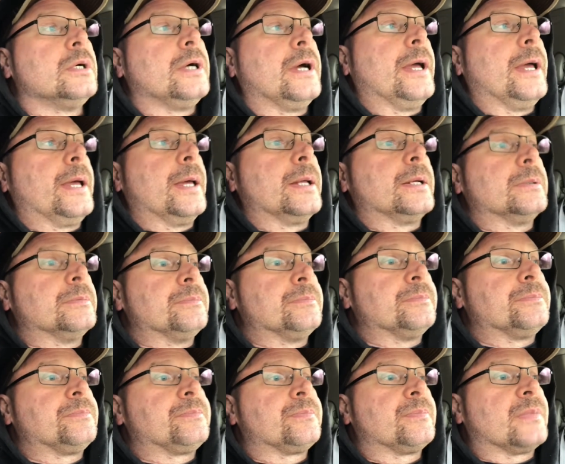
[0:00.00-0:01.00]
And
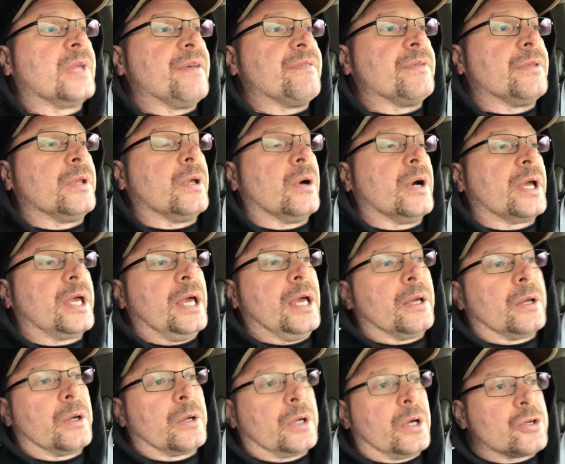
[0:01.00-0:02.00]
even though I
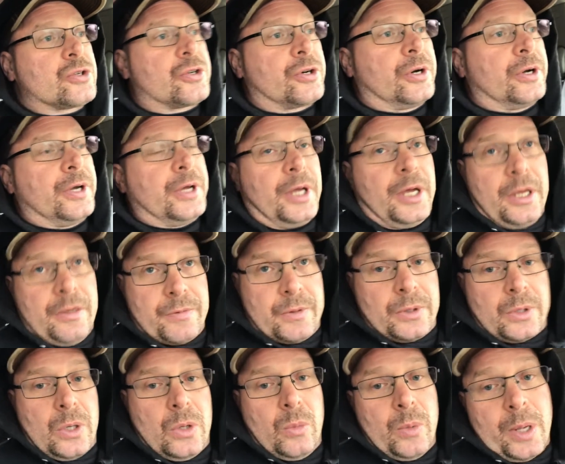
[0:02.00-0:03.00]
can't go to Australia, even
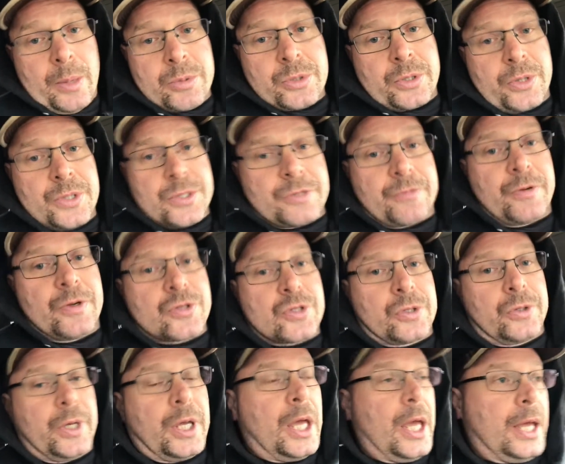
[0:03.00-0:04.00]
though Webster is
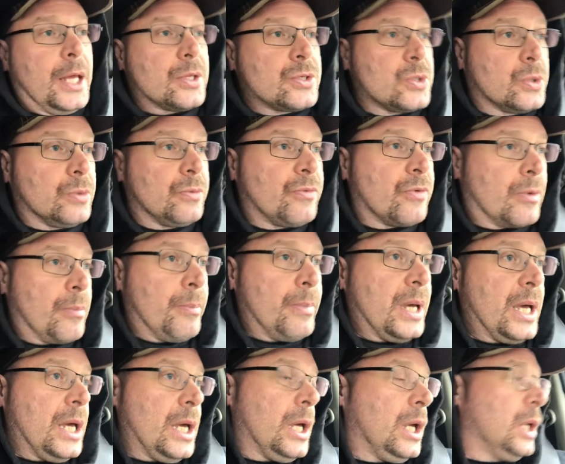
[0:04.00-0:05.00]
officially canceled for
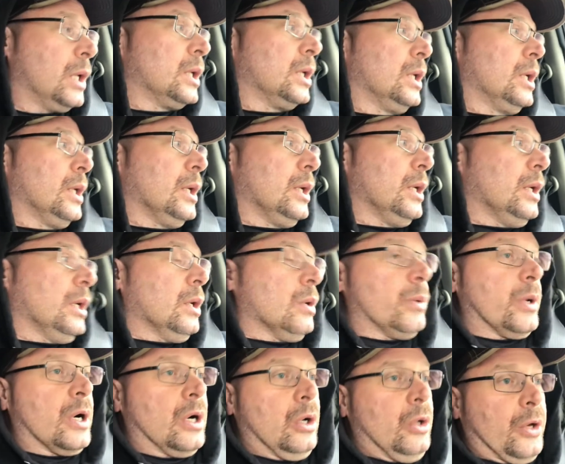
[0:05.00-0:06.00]
May,
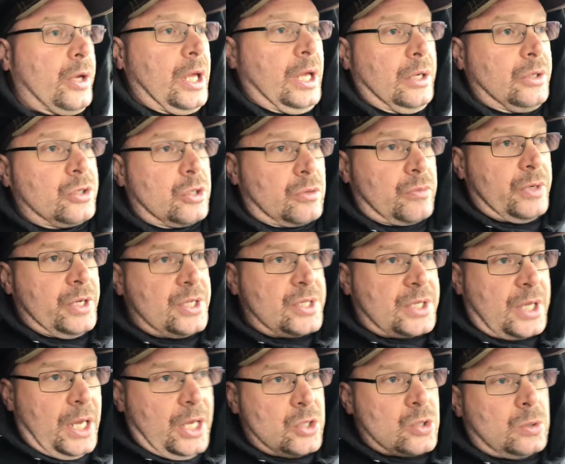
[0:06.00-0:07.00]
we are looking to
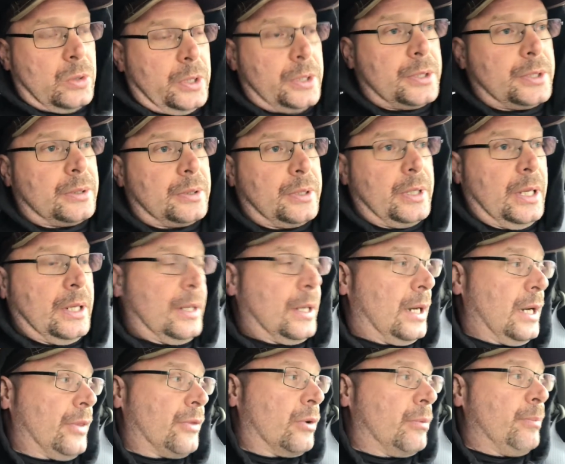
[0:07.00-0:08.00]
reschedule it in
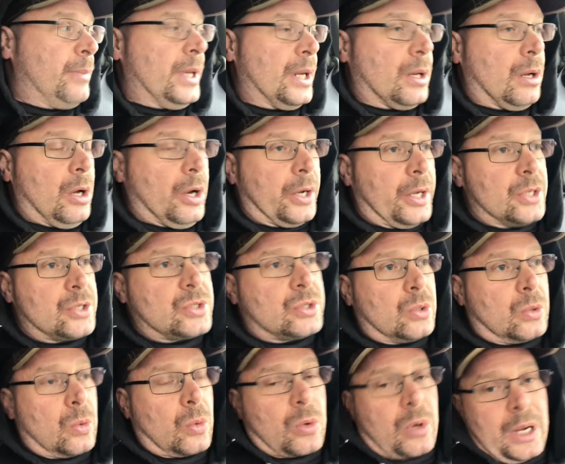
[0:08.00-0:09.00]
either mid-August
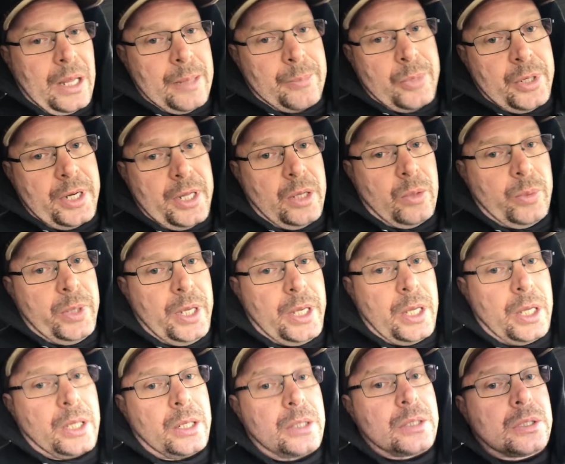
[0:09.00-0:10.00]
or Labor Day
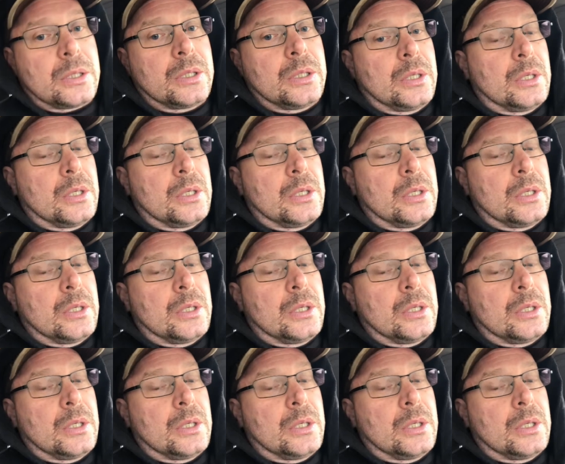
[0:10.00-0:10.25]
weekend.